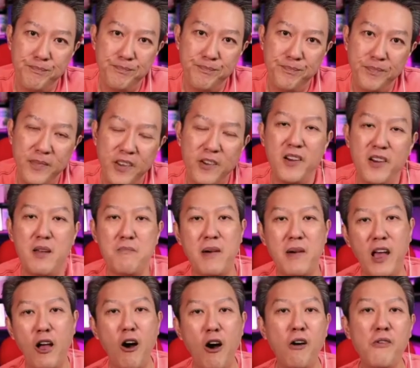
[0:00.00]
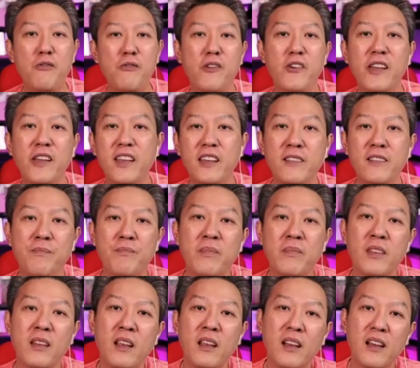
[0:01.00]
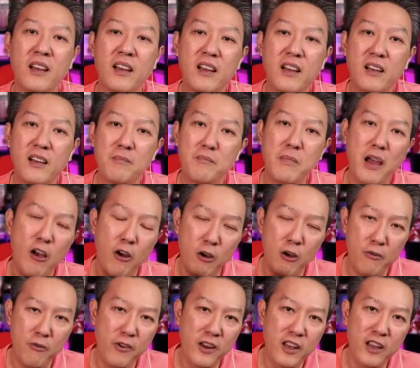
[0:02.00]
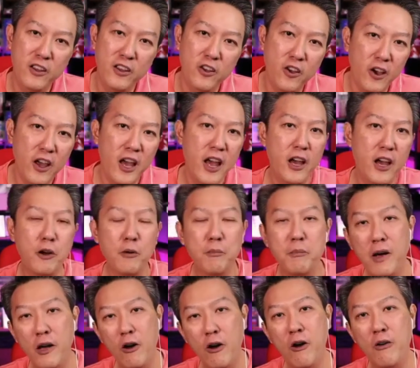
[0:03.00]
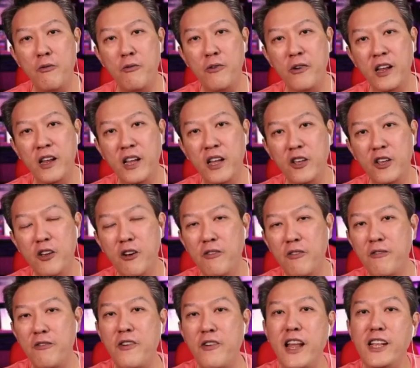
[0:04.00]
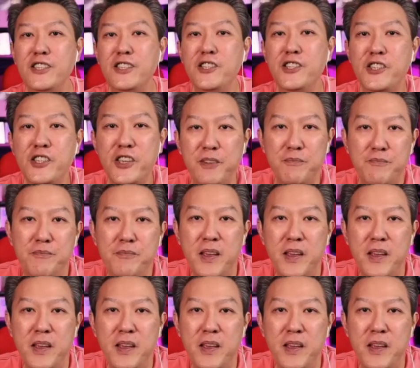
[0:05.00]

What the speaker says: All right, by offering your help, by offering your friendship.